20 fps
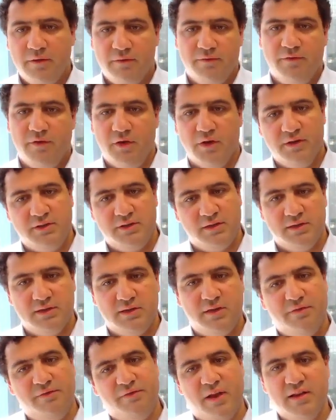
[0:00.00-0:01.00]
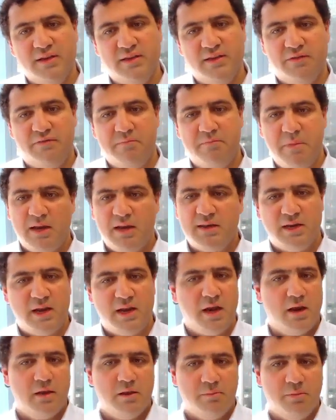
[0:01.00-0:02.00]
versus defensive mix in
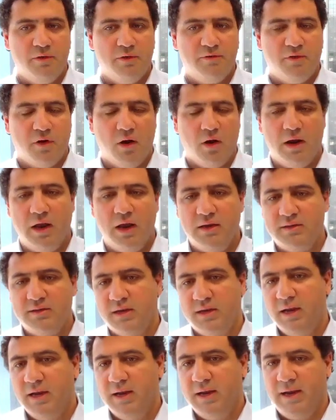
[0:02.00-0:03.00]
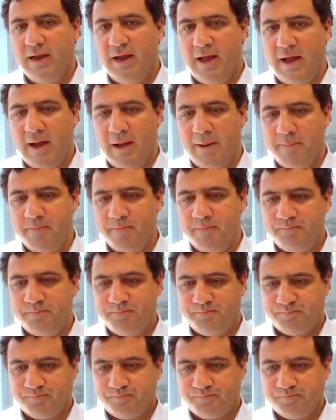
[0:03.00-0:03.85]
any of the portfolios, and